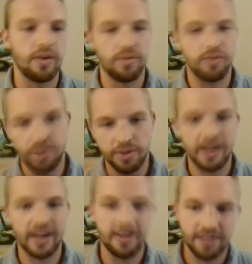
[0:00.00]
you
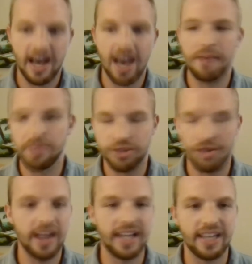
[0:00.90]
spend enough time
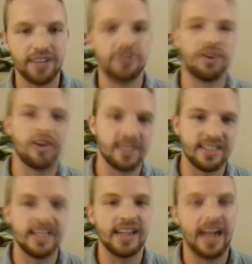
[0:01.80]
trading and you start to
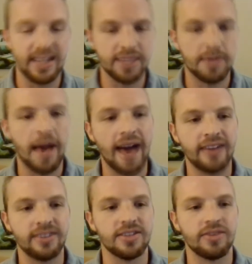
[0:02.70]
see kind of these
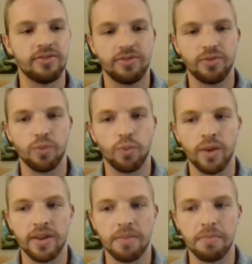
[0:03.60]
patterns of
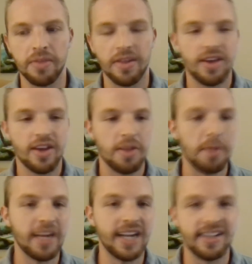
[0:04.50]
where the
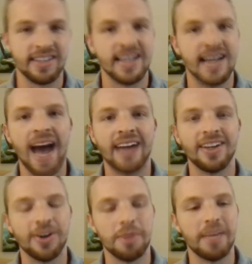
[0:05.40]
money doesn't die and
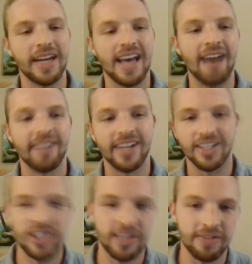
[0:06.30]
go to money heaven. It
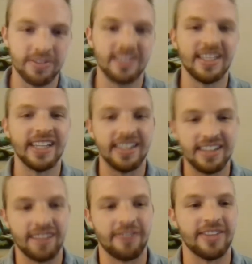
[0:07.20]
shifts in
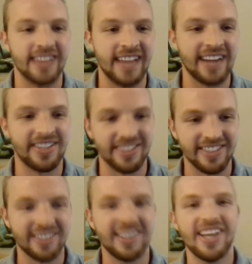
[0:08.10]
different
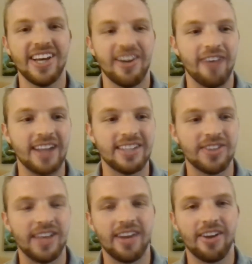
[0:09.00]
sectors, right?
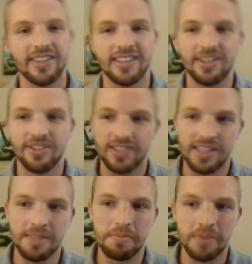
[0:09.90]
So then all of a sudden you'll see
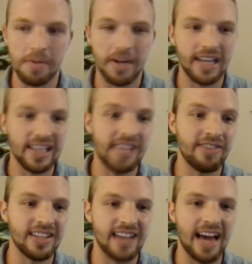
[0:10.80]
the money
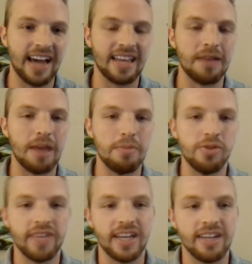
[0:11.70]
leaving tech and
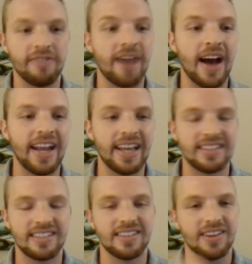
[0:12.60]
moving into
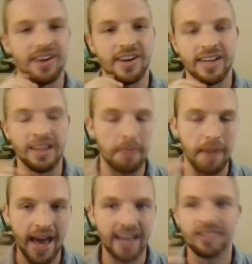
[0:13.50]
finance in the
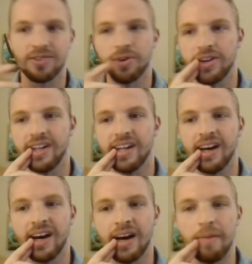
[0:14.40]
banks or in
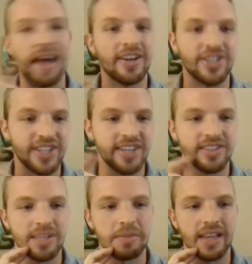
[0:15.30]
energy or
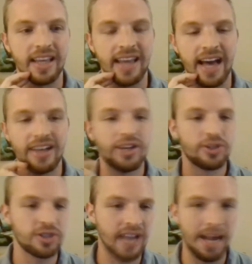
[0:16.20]
something like that.
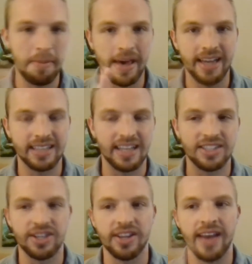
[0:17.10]
So just kind of paying
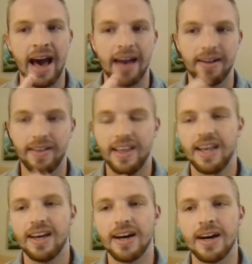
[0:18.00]
attention to that.
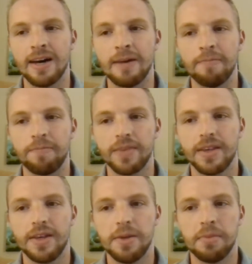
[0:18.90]
Um,
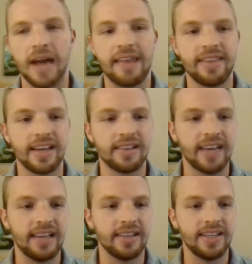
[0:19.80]
but I think
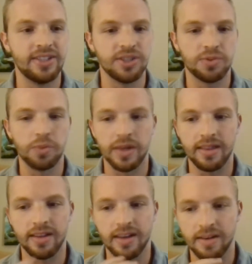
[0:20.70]
lately, just with
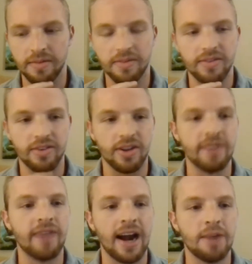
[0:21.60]
the
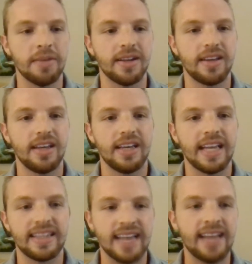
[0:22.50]
environment,
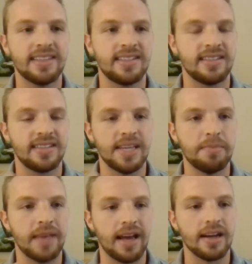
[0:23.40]
it tends to
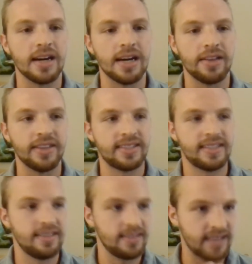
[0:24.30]
seem that
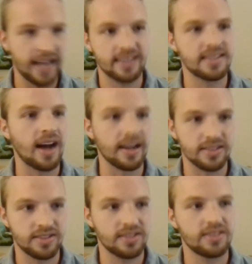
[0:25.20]
tech
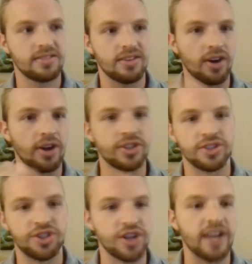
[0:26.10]
stocks are
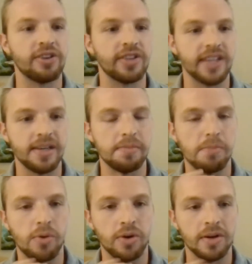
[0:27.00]
just generally
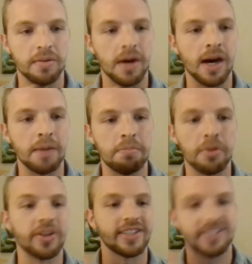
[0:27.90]
more
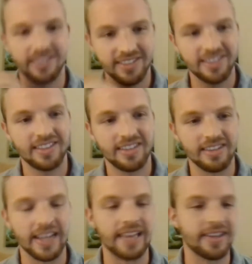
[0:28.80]
bullish lately.